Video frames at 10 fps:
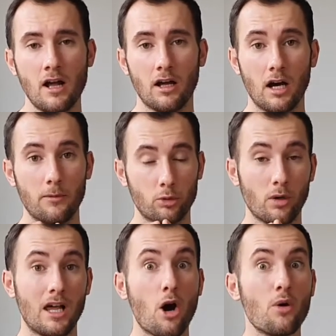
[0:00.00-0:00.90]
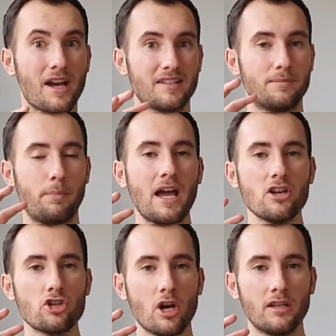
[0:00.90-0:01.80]
to allow
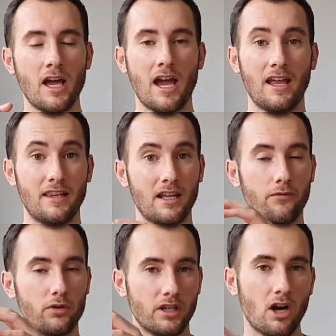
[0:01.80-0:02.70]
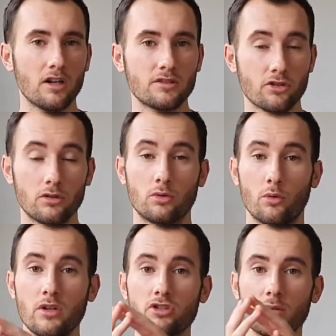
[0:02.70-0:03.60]
expansion, and then for the oxygen to
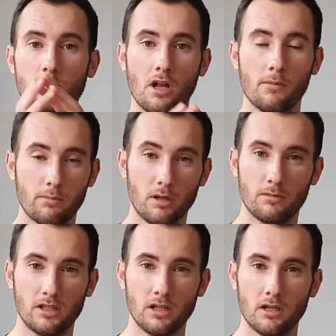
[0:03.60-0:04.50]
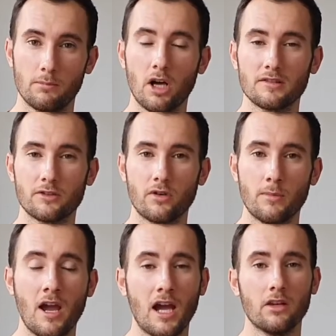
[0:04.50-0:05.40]
reach the bloodstream,
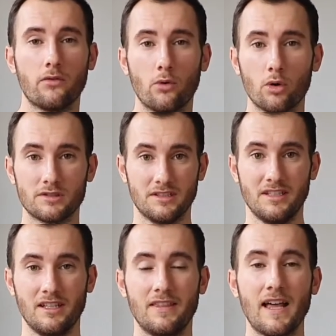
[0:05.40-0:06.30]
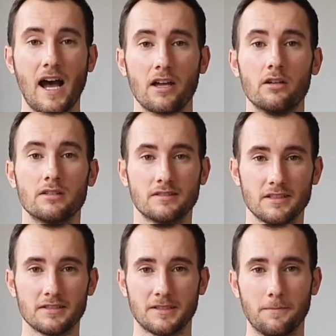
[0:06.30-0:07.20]
and of course the entire
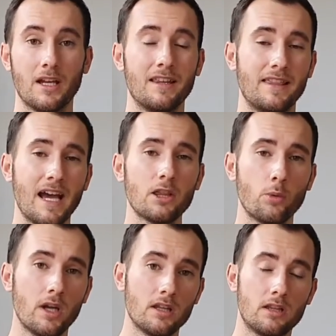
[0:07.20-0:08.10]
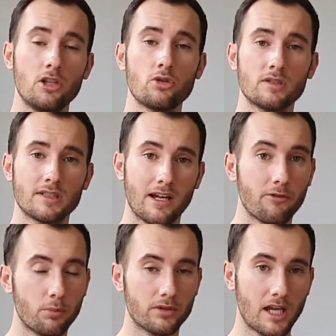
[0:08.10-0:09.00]
system. In that way, tissues have
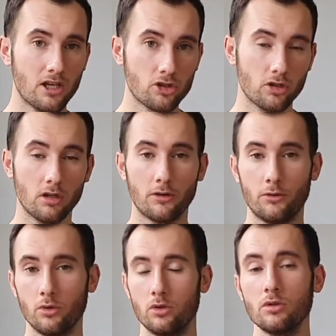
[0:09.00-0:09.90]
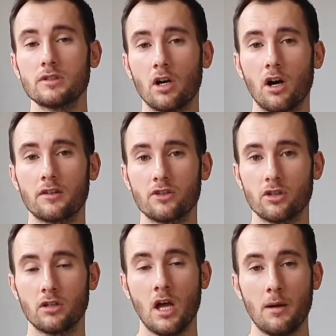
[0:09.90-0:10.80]
potential to use
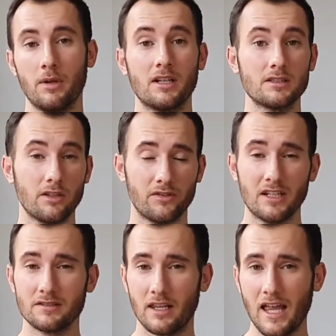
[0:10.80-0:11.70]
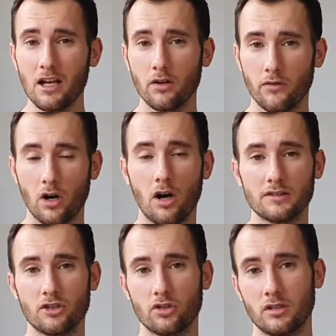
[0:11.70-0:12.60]
oxygen, because if there's a lack of
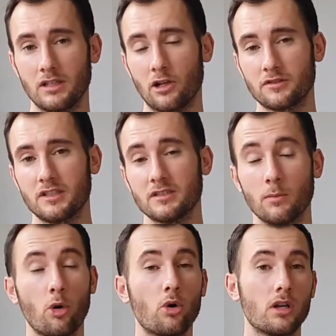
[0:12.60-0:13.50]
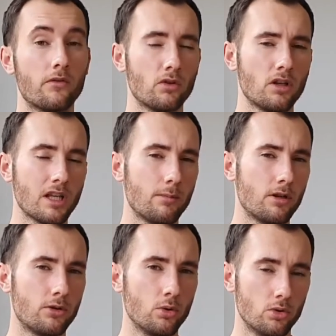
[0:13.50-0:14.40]
oxygen in our system, or if we're not able
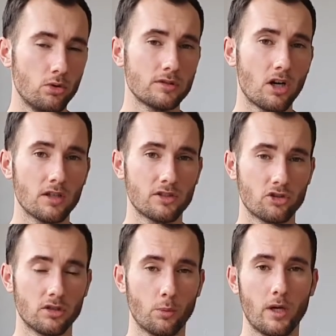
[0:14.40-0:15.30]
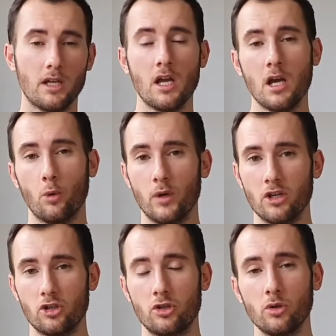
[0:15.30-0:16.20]
to use oxygen the way we
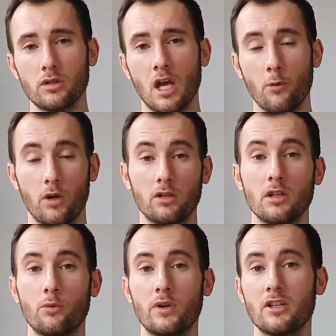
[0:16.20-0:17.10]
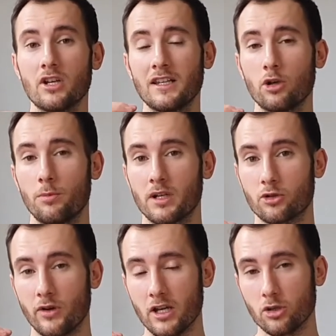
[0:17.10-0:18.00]
should, we're gonna reach anaerobic
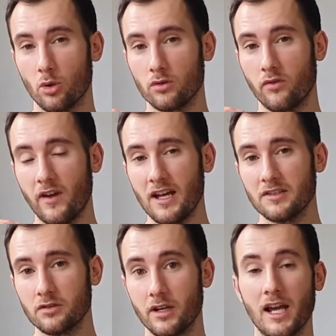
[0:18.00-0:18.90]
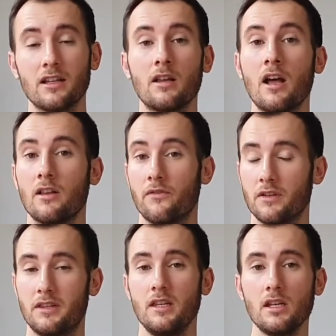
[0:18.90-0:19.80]
threshold faster and
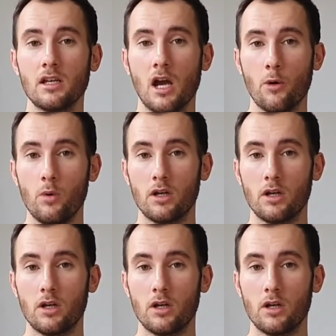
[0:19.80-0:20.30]
fatigue will